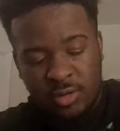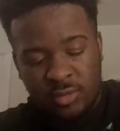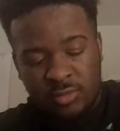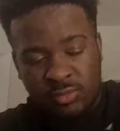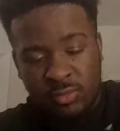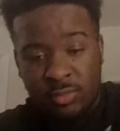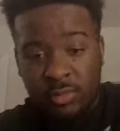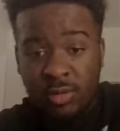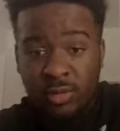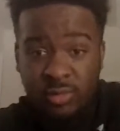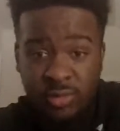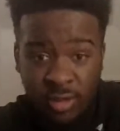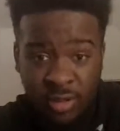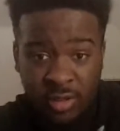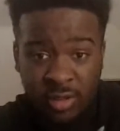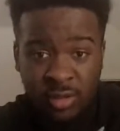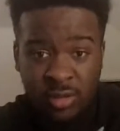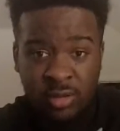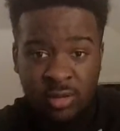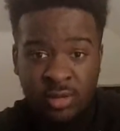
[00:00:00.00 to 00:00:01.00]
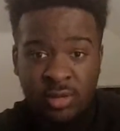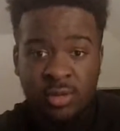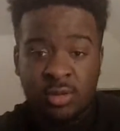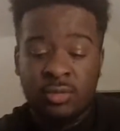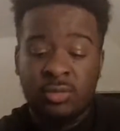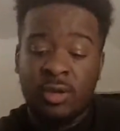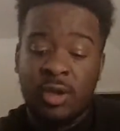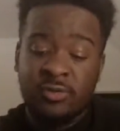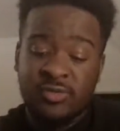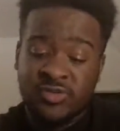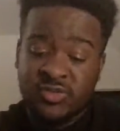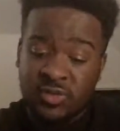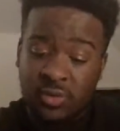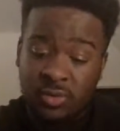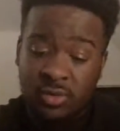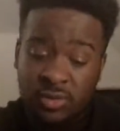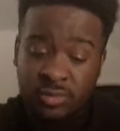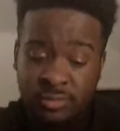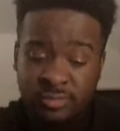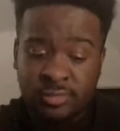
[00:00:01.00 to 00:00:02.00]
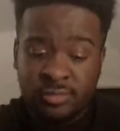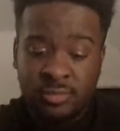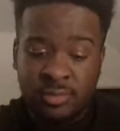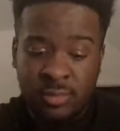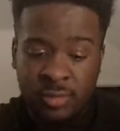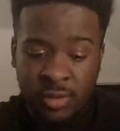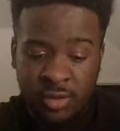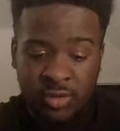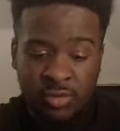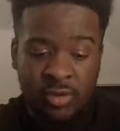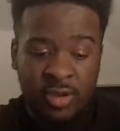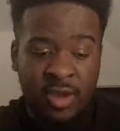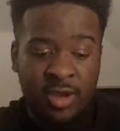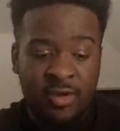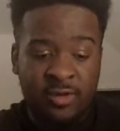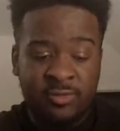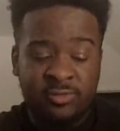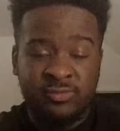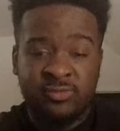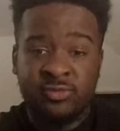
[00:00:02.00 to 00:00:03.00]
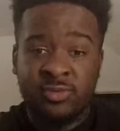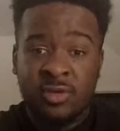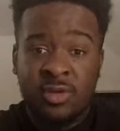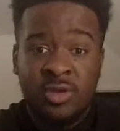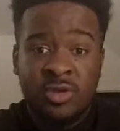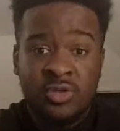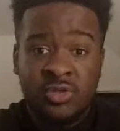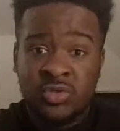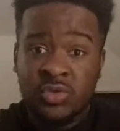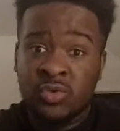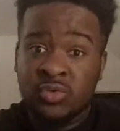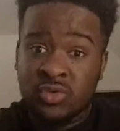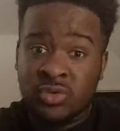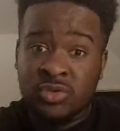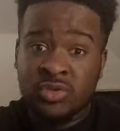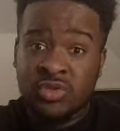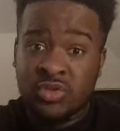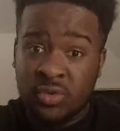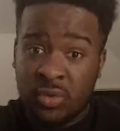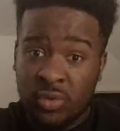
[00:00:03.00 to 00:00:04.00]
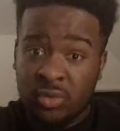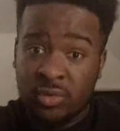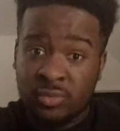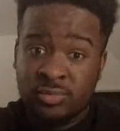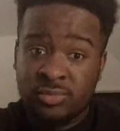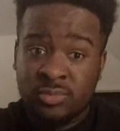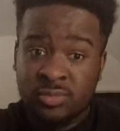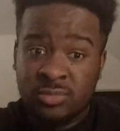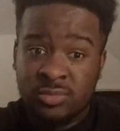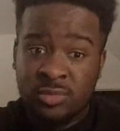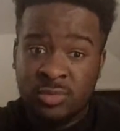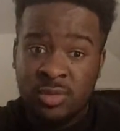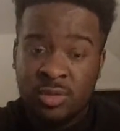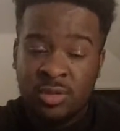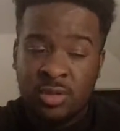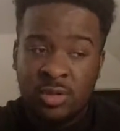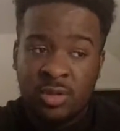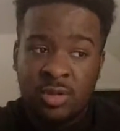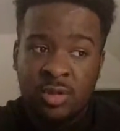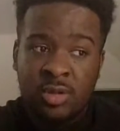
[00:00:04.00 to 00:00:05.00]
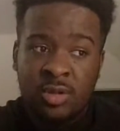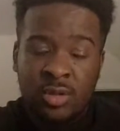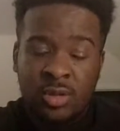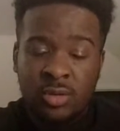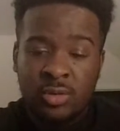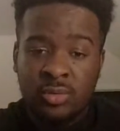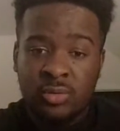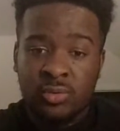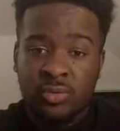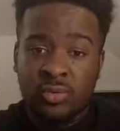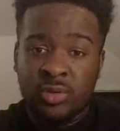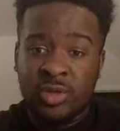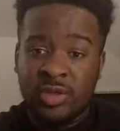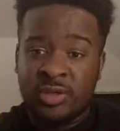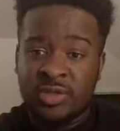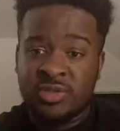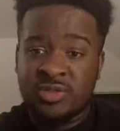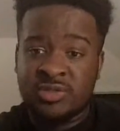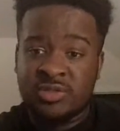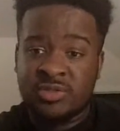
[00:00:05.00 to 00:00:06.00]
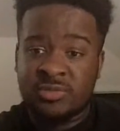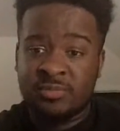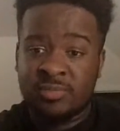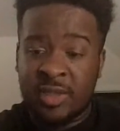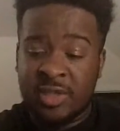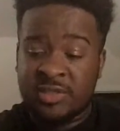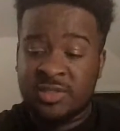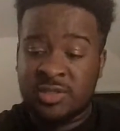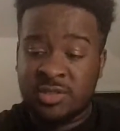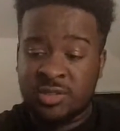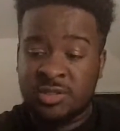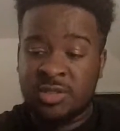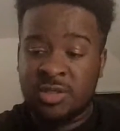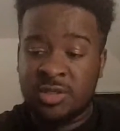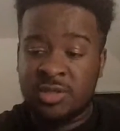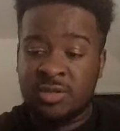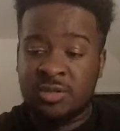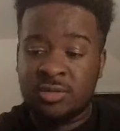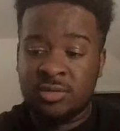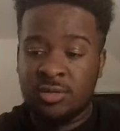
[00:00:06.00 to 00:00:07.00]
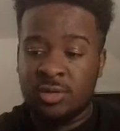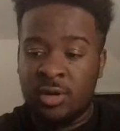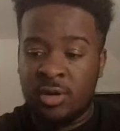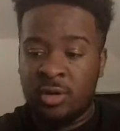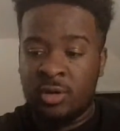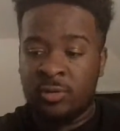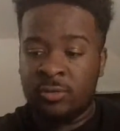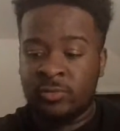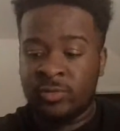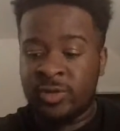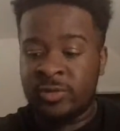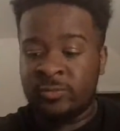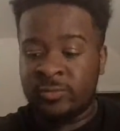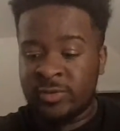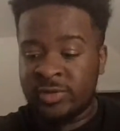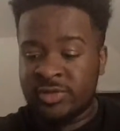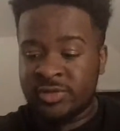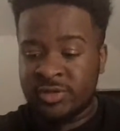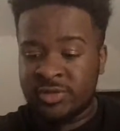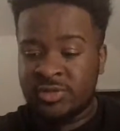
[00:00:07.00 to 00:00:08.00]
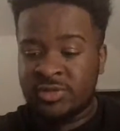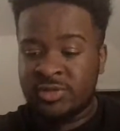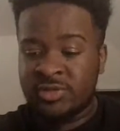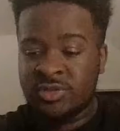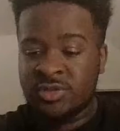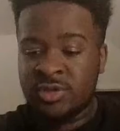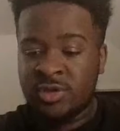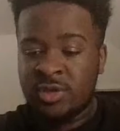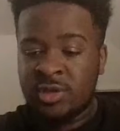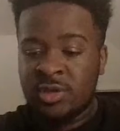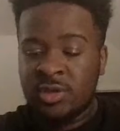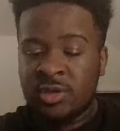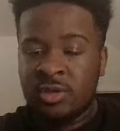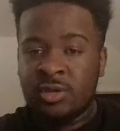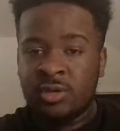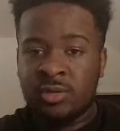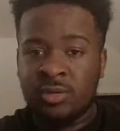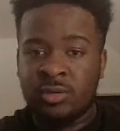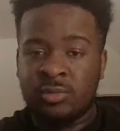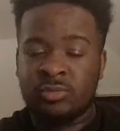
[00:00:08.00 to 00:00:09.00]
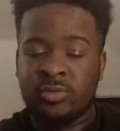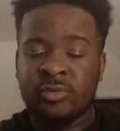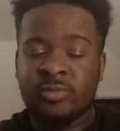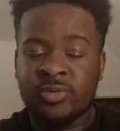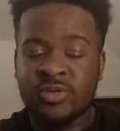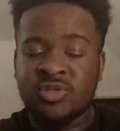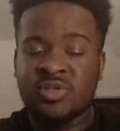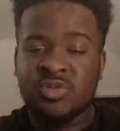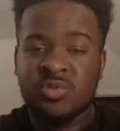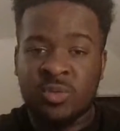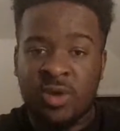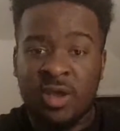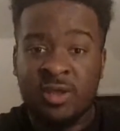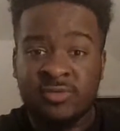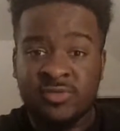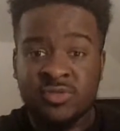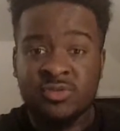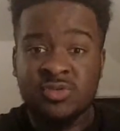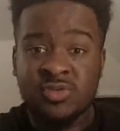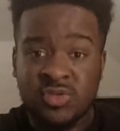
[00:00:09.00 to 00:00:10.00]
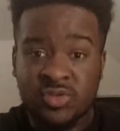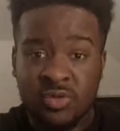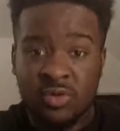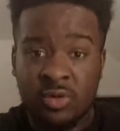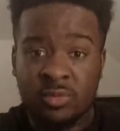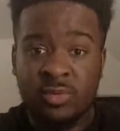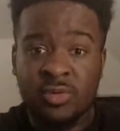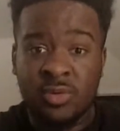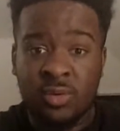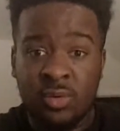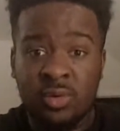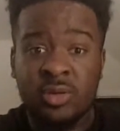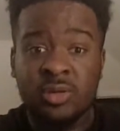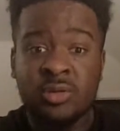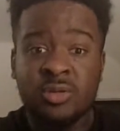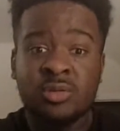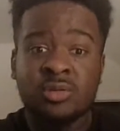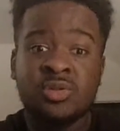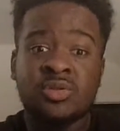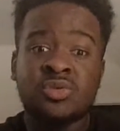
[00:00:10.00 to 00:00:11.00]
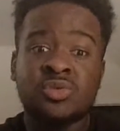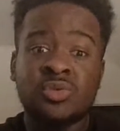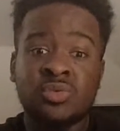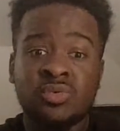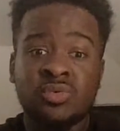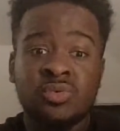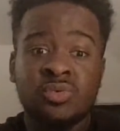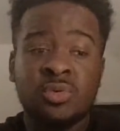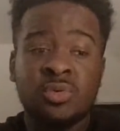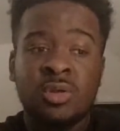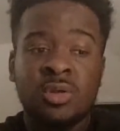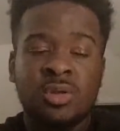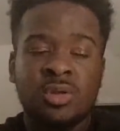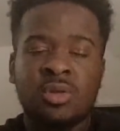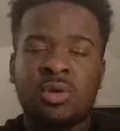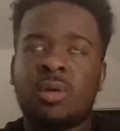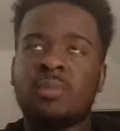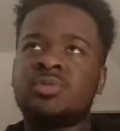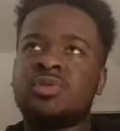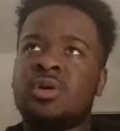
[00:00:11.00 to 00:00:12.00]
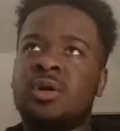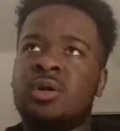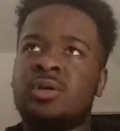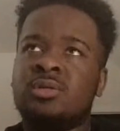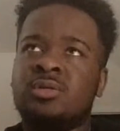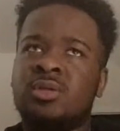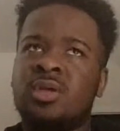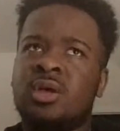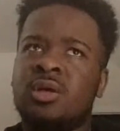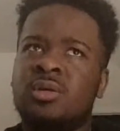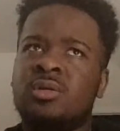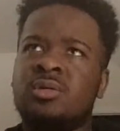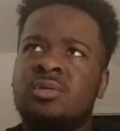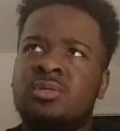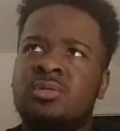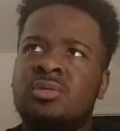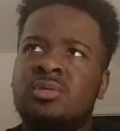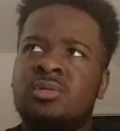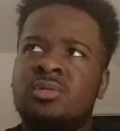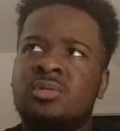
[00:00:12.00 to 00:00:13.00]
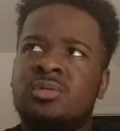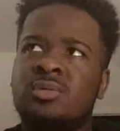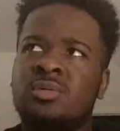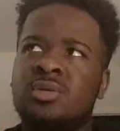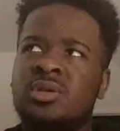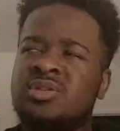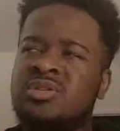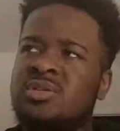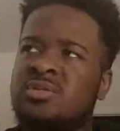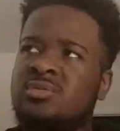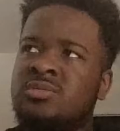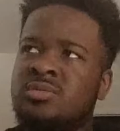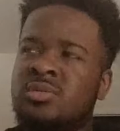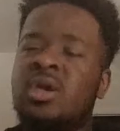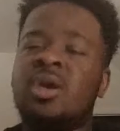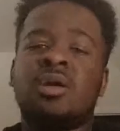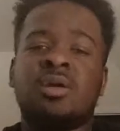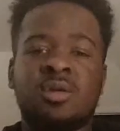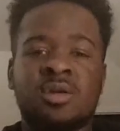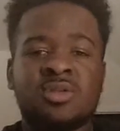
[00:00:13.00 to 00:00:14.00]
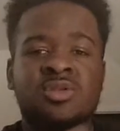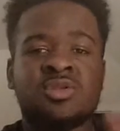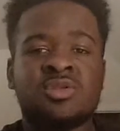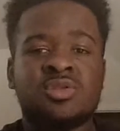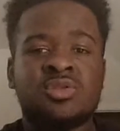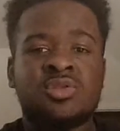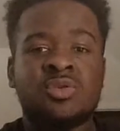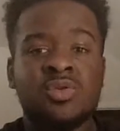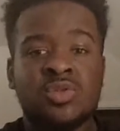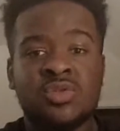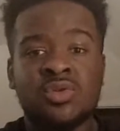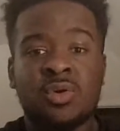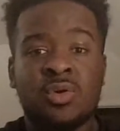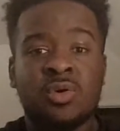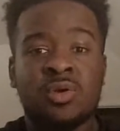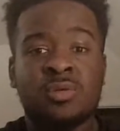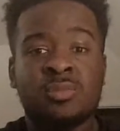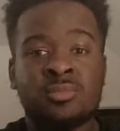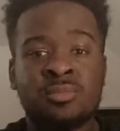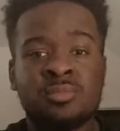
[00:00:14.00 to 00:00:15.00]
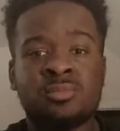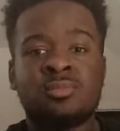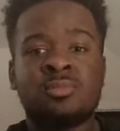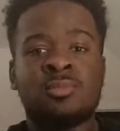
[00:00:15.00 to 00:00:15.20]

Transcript: Ramonda, you have Storm, and you have Susan Storm, who is basically Reed Richards' wife, Susan Storm, going to... No, I'm sorry. Yeah. Is it? Yeah, it's Sue Storm,